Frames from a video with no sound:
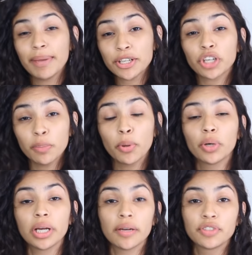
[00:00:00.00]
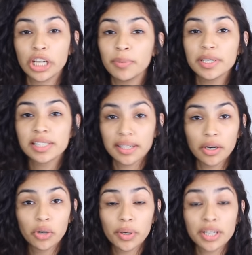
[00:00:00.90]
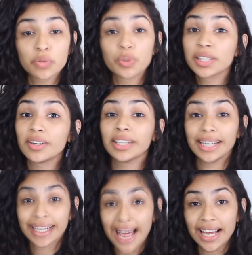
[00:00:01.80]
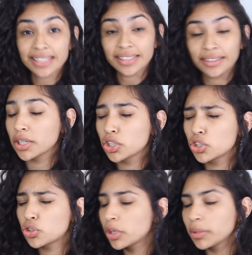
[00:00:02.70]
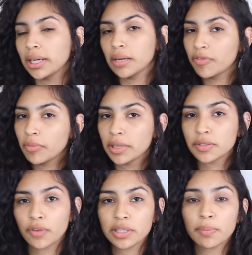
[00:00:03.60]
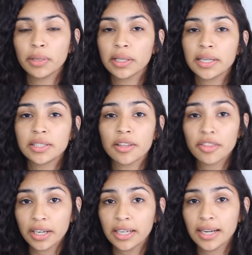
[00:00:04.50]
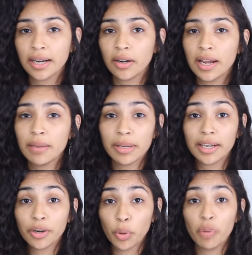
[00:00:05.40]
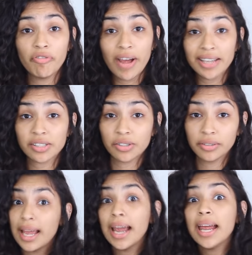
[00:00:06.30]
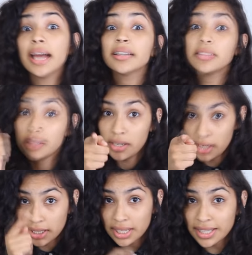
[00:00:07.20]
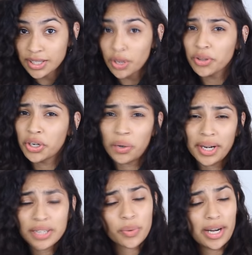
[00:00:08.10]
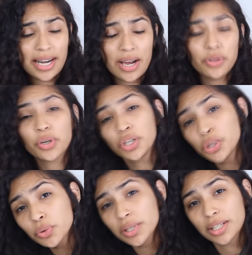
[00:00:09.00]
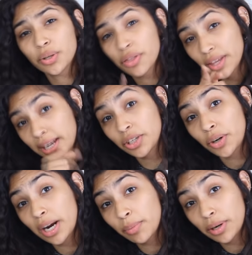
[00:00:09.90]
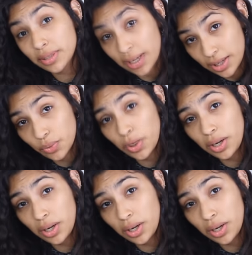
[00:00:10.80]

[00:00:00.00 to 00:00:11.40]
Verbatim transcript: A major component of JBCO is ricinoleic acid, extremely infamous for its ability to thicken hair and make it grow faster. And since it's all the craze right now, you can use it to thicken your eyebrows as